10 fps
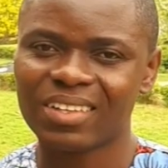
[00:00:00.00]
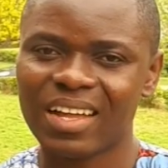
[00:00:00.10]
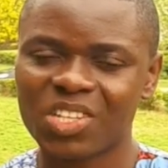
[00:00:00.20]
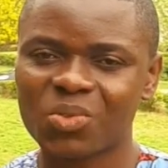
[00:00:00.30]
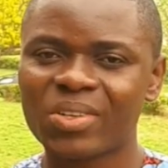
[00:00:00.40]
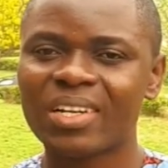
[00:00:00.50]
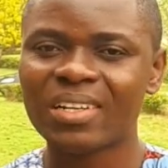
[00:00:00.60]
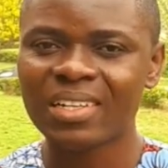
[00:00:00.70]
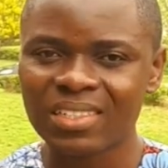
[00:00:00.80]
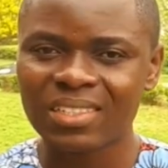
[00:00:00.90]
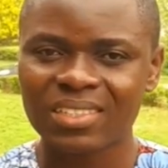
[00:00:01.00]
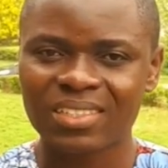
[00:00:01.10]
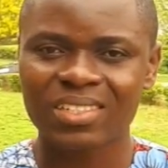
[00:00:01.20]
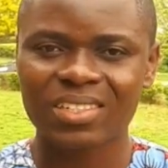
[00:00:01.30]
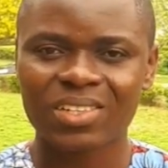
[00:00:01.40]
as we release
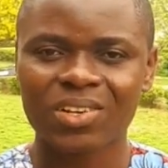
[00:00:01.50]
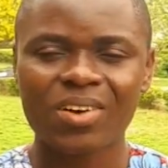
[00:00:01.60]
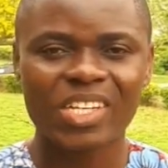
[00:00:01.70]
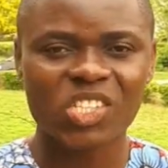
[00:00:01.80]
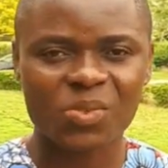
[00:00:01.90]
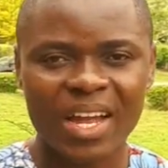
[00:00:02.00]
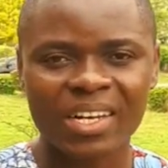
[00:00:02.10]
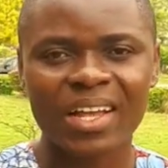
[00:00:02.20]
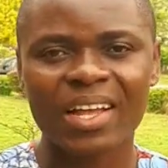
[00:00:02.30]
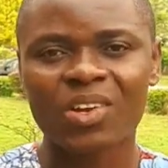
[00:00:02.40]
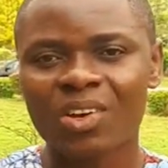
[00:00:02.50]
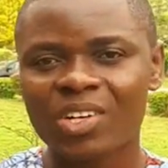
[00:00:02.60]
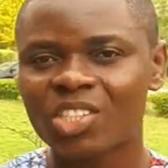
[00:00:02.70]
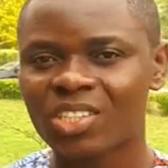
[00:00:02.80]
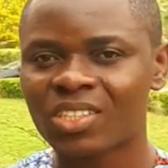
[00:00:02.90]
God inspiring and
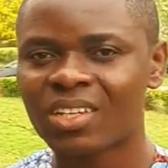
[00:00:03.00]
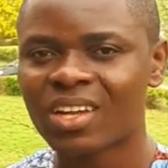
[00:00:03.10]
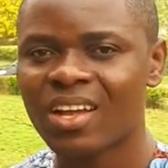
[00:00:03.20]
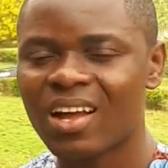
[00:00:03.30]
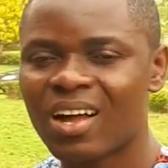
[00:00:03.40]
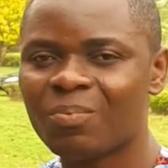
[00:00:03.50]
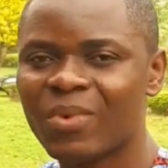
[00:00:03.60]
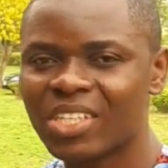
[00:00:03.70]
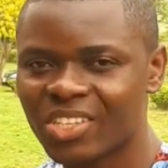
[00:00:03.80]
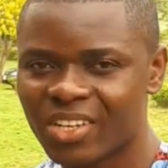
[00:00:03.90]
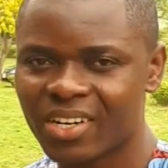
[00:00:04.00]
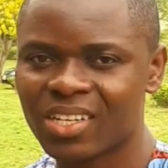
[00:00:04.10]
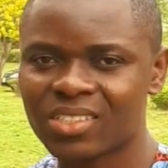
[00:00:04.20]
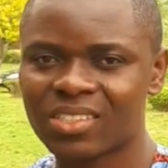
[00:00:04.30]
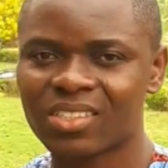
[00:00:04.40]
nourishing uh,
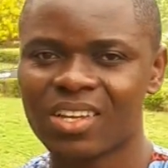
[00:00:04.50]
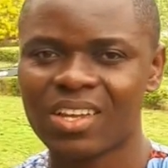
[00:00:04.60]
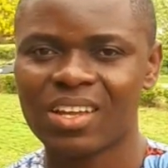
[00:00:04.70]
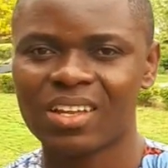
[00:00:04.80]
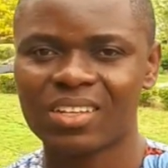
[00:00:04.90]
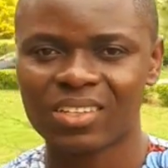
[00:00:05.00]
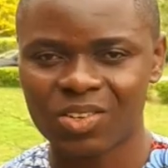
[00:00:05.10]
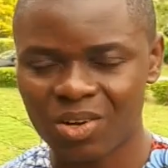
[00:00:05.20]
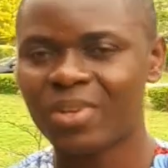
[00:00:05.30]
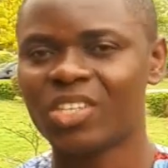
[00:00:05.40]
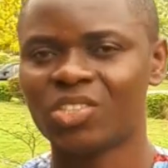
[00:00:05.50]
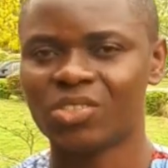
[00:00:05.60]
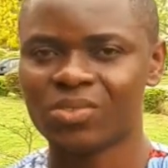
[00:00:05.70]
materials God bless you